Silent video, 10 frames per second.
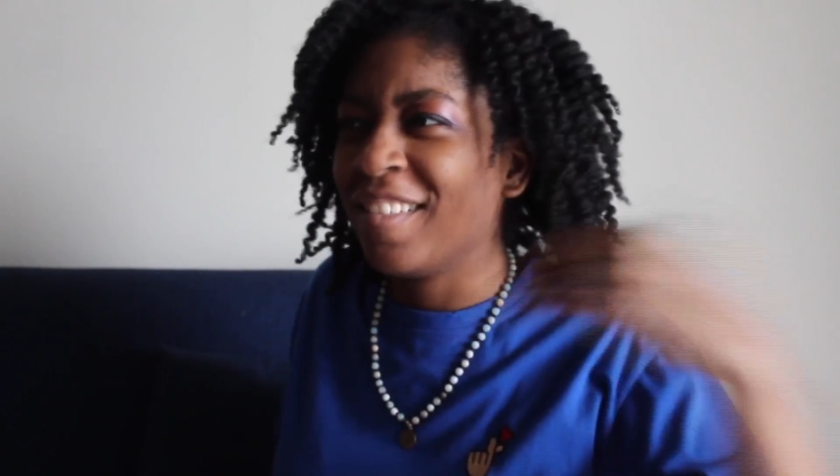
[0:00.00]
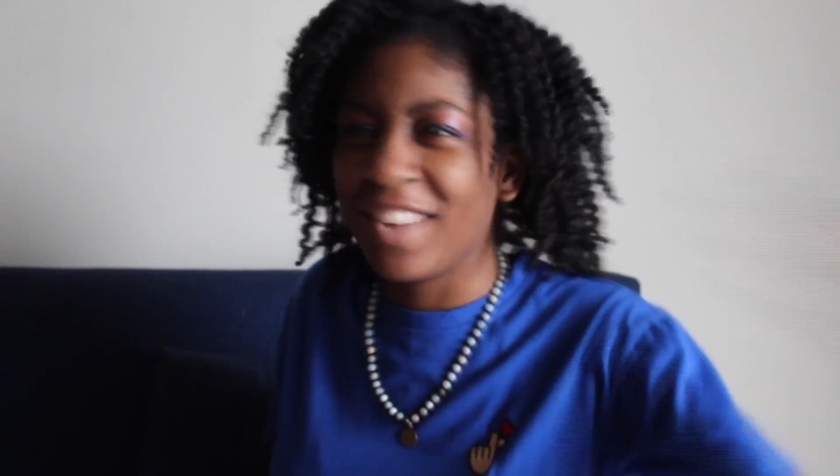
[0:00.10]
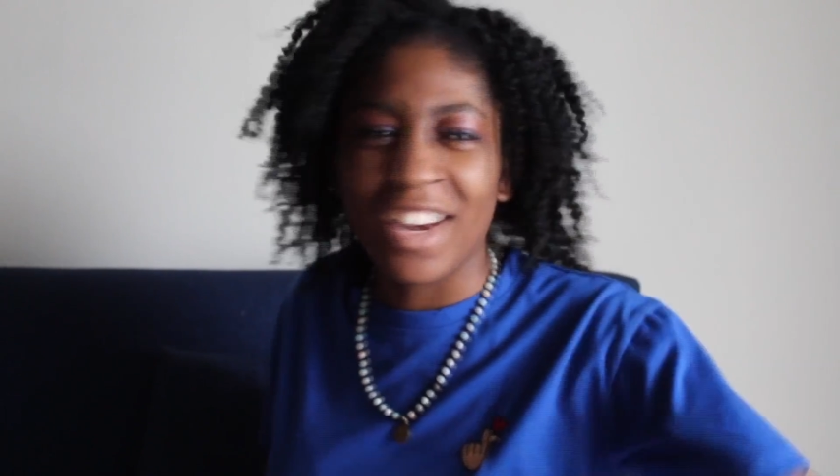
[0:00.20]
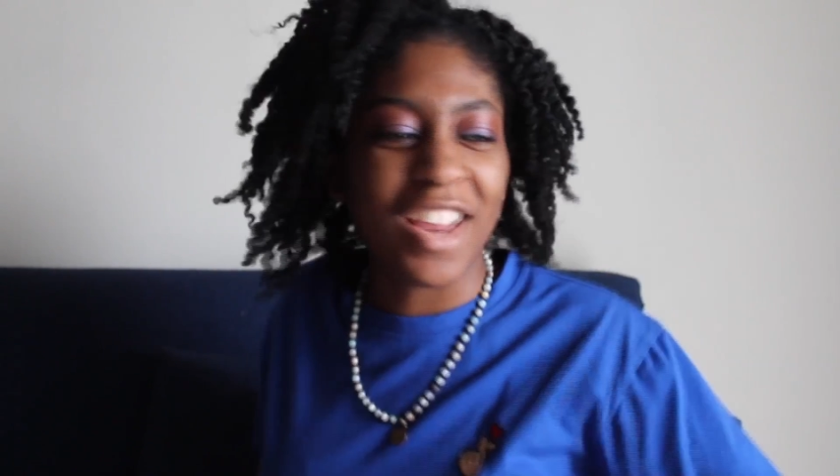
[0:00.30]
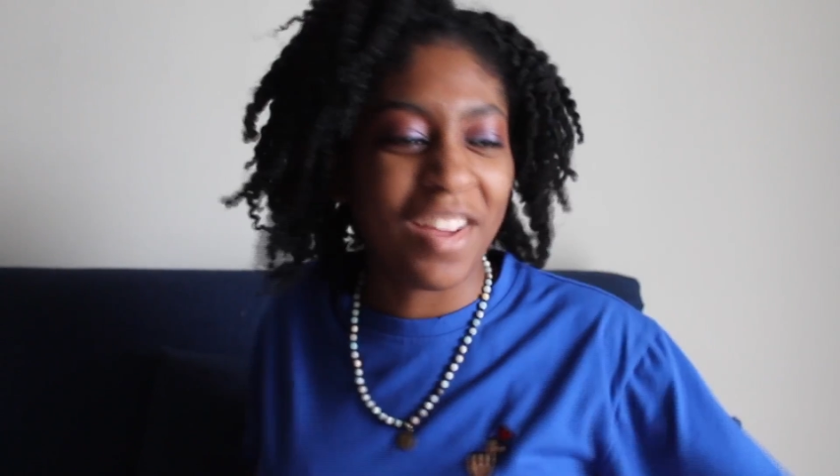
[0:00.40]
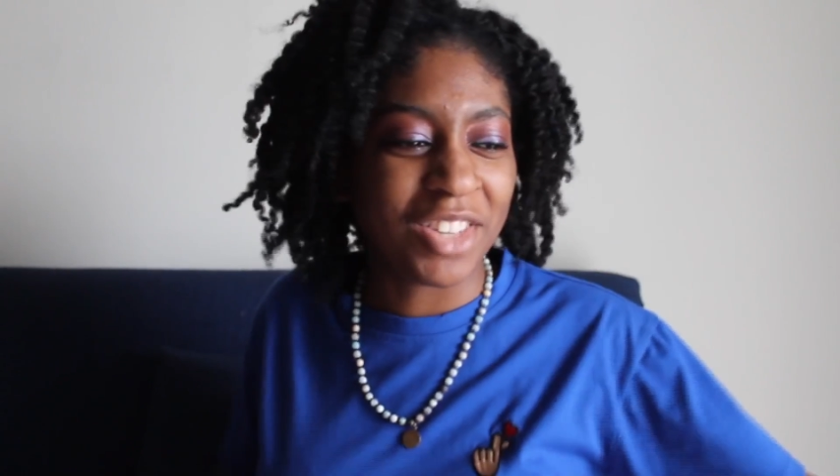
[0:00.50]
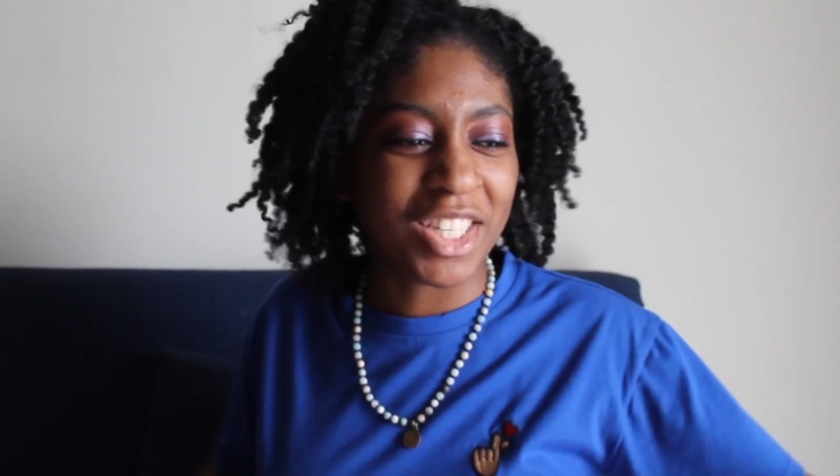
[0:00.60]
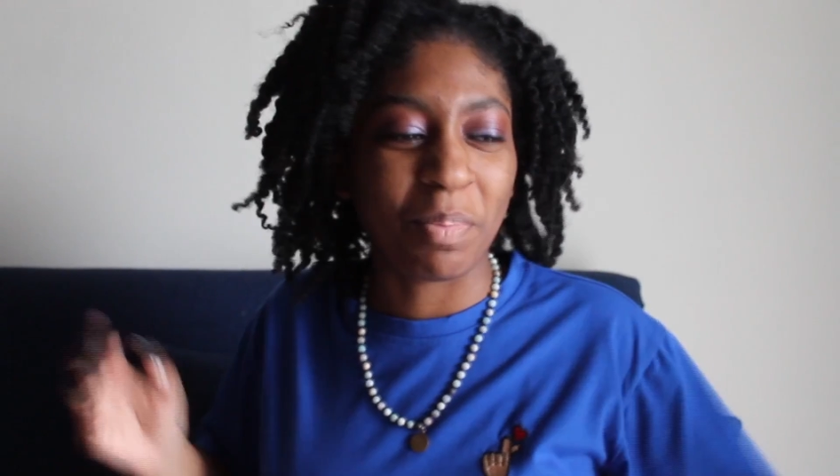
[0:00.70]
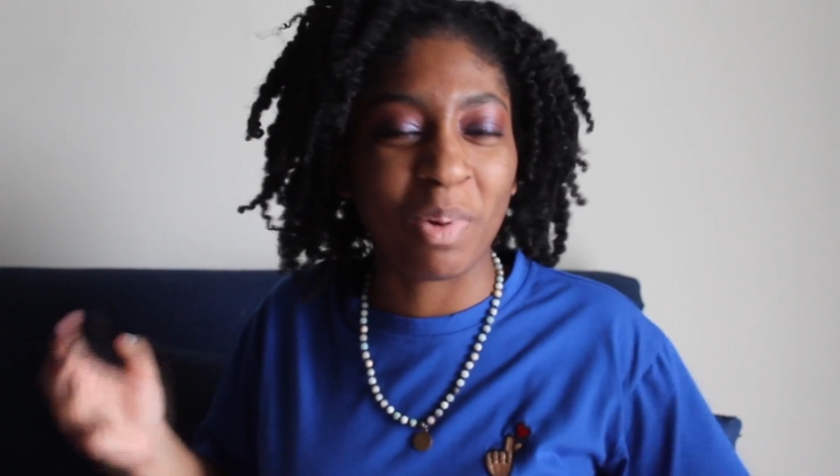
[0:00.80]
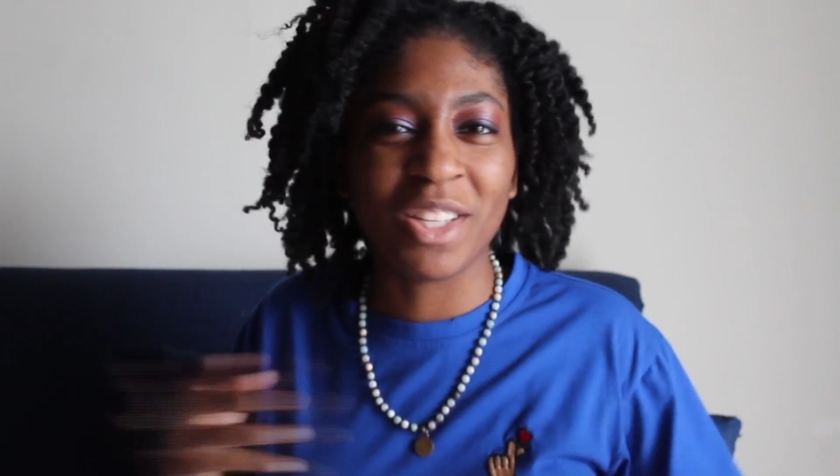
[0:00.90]
When he was
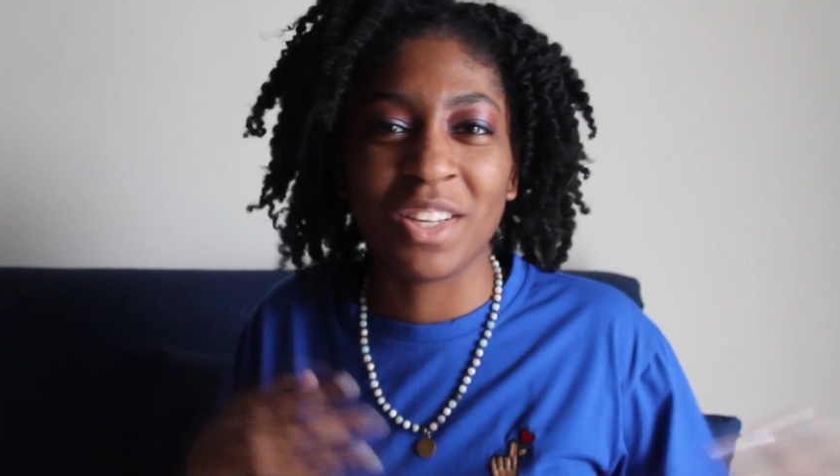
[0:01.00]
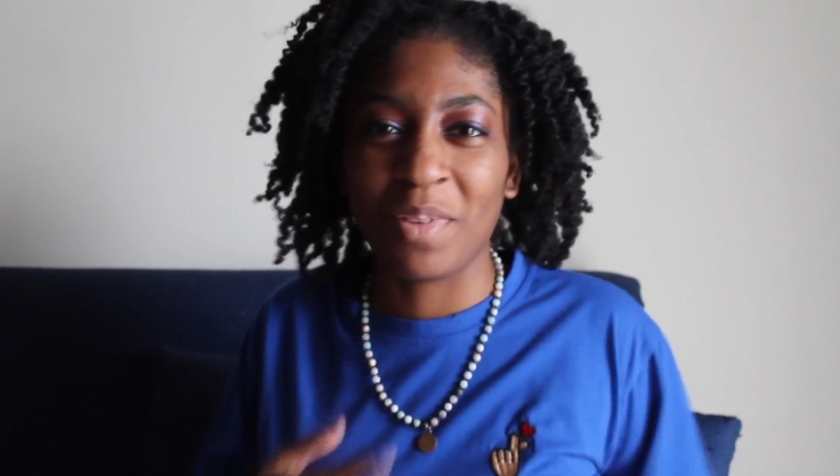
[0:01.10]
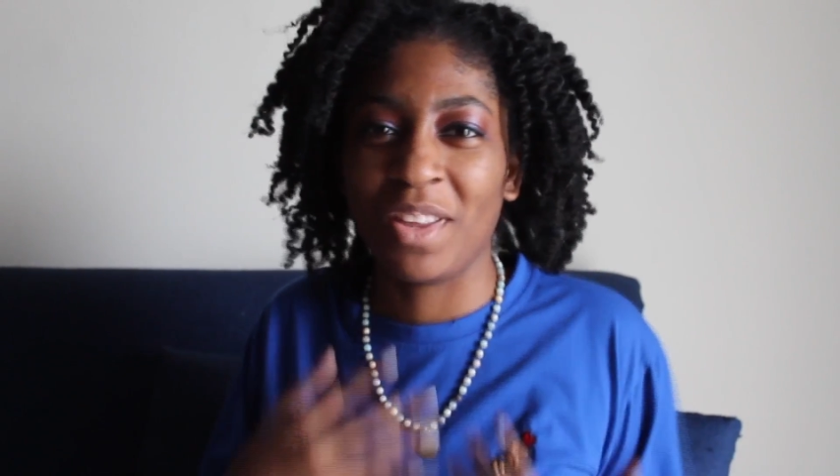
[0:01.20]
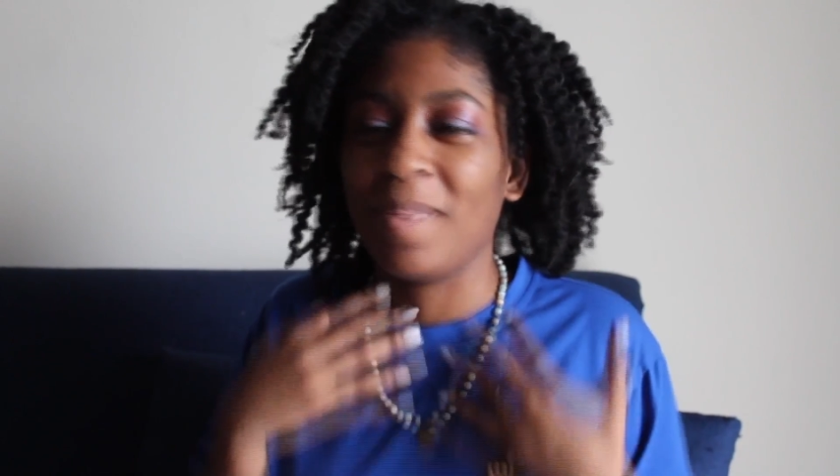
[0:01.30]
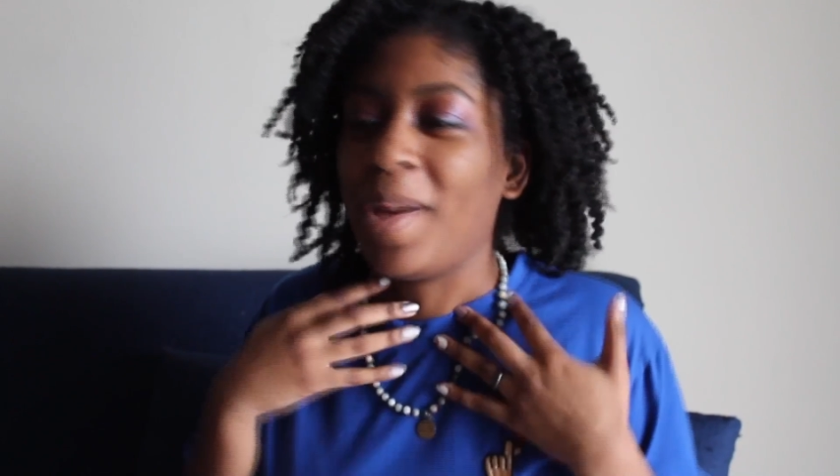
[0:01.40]
in prison with him,